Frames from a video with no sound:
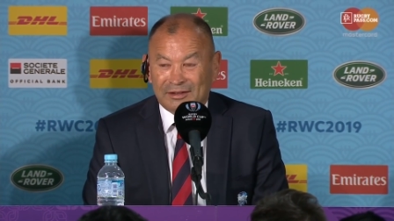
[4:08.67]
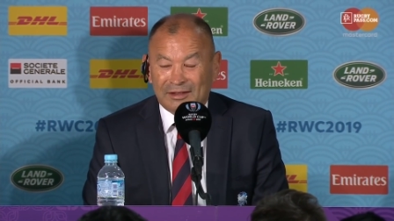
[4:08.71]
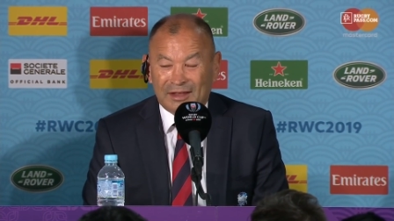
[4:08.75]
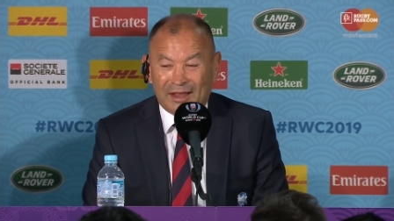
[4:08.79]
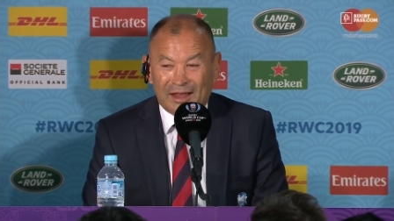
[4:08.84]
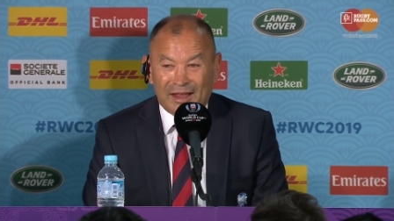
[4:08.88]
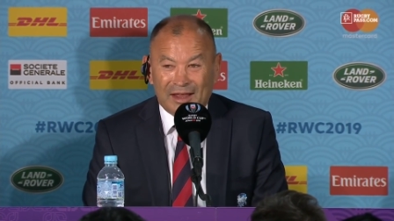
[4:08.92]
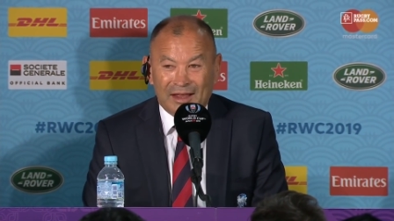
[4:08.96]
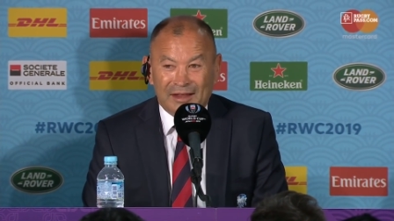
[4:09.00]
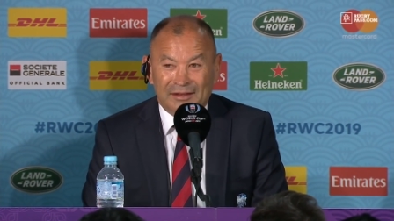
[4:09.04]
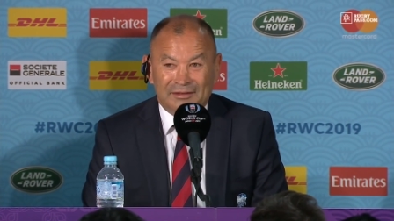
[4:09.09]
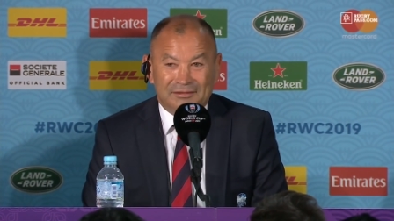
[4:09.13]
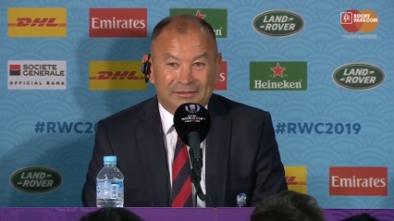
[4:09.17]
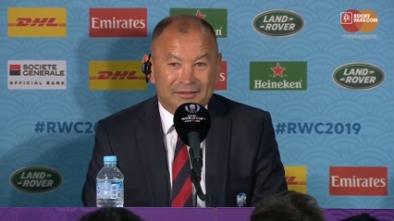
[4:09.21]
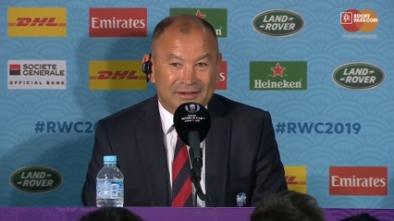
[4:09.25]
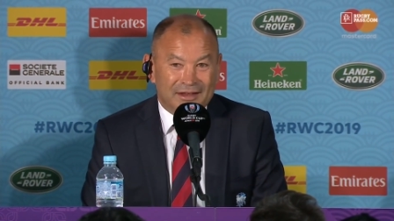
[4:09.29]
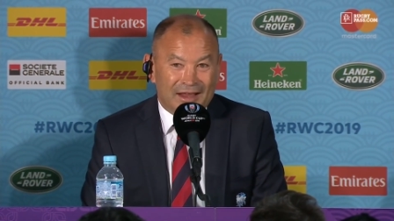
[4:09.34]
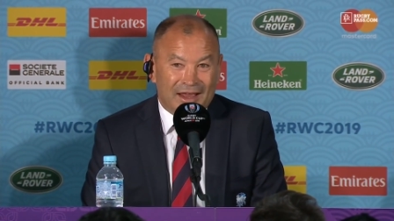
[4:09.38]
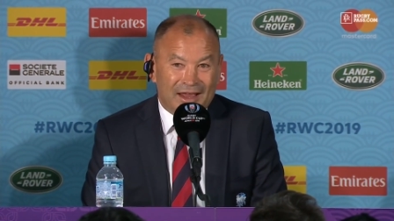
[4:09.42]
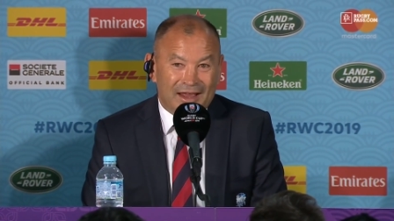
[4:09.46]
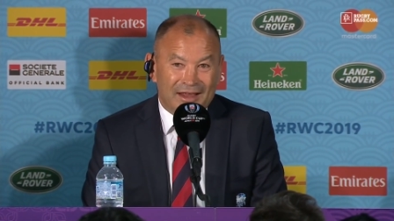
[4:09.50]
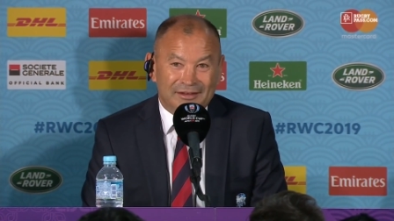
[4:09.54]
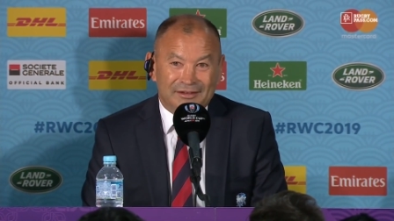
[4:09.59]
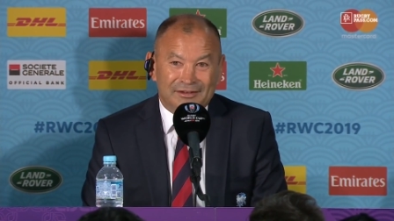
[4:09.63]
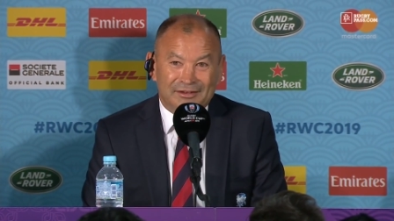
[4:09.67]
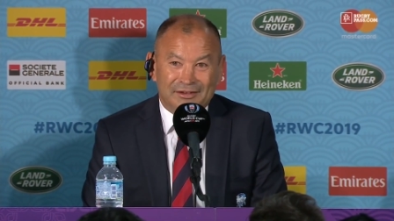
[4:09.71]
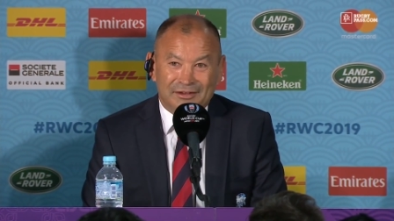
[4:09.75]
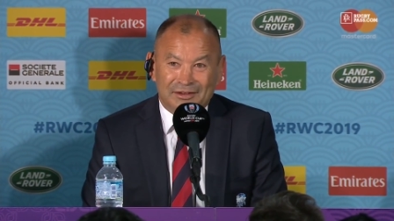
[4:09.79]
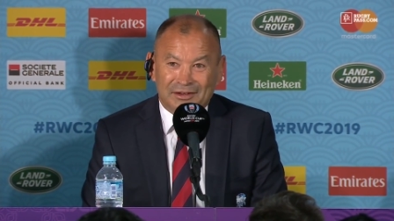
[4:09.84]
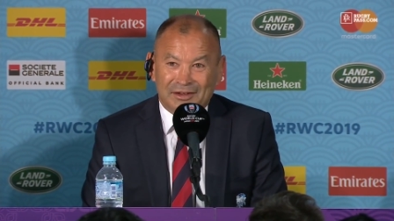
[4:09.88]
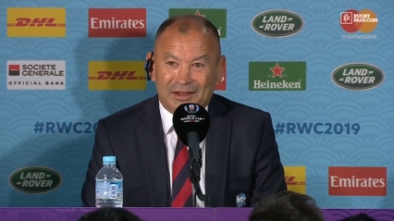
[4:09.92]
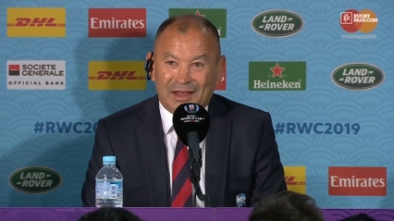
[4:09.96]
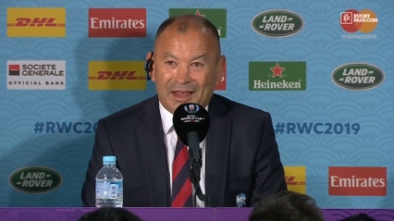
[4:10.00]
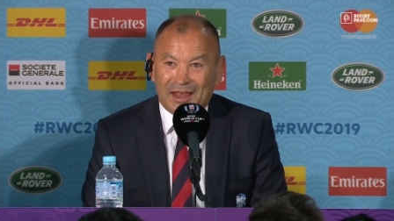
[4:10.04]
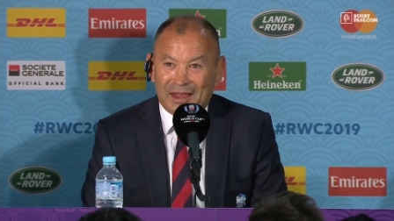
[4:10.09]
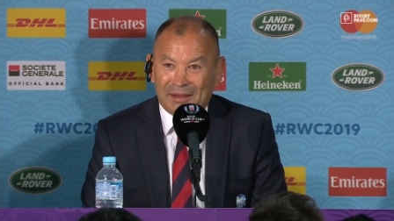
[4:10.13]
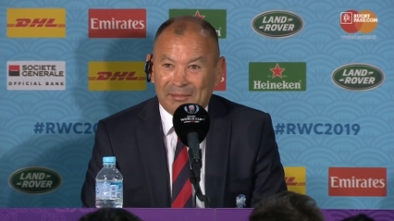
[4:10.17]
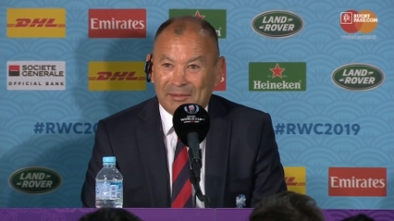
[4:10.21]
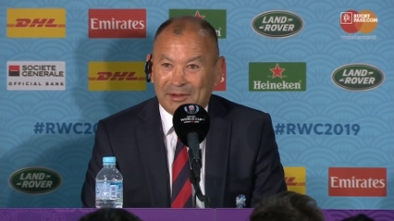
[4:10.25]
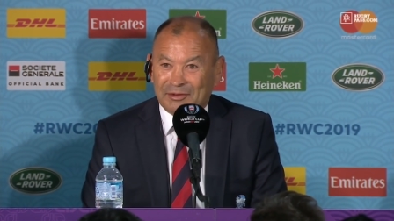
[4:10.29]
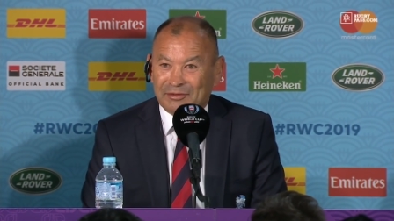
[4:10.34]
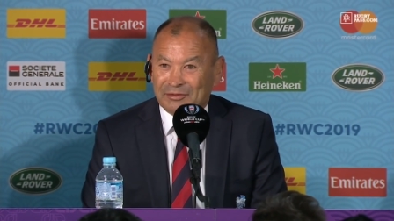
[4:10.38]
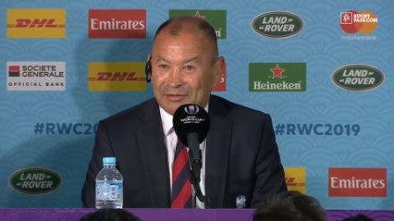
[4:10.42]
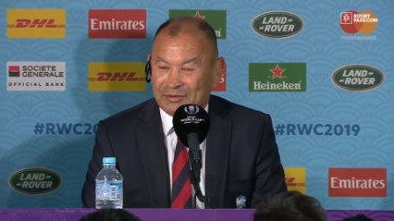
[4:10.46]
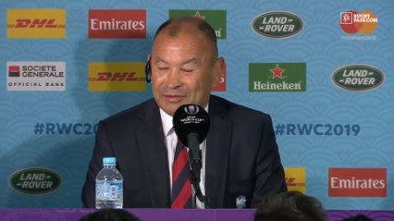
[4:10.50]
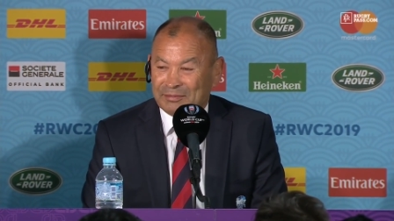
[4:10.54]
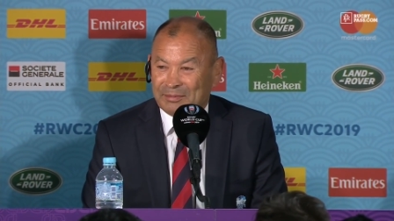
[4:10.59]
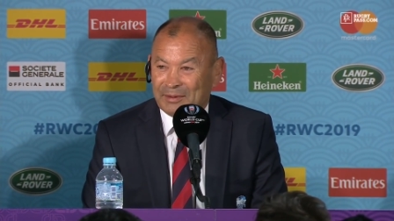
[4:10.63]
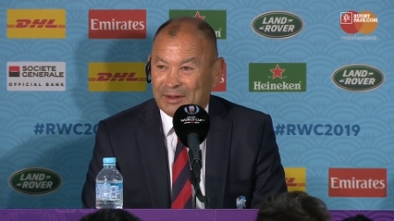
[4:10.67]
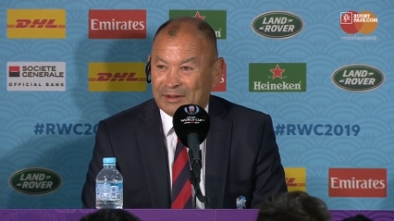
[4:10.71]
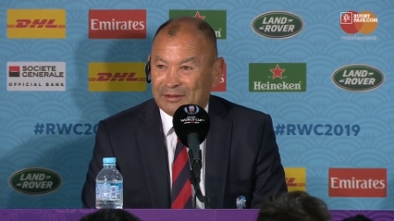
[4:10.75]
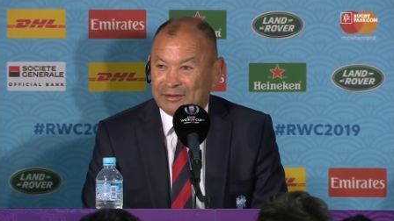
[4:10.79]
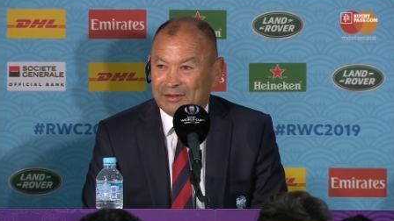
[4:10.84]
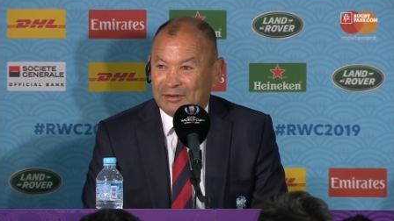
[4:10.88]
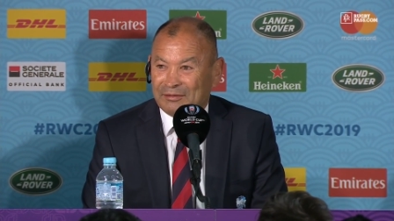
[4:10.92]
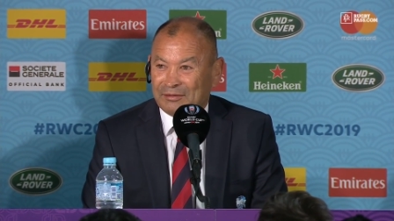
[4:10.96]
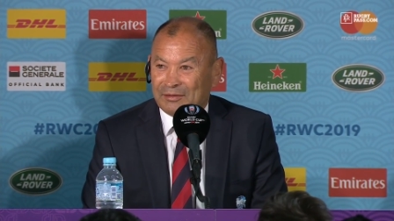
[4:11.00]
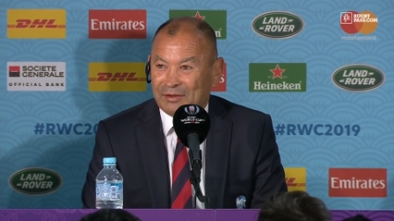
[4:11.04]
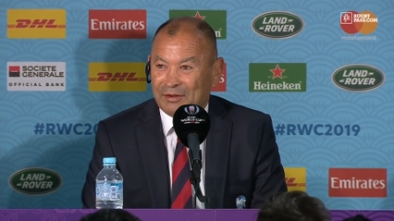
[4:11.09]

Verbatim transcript: I can't, can't tell you how much respect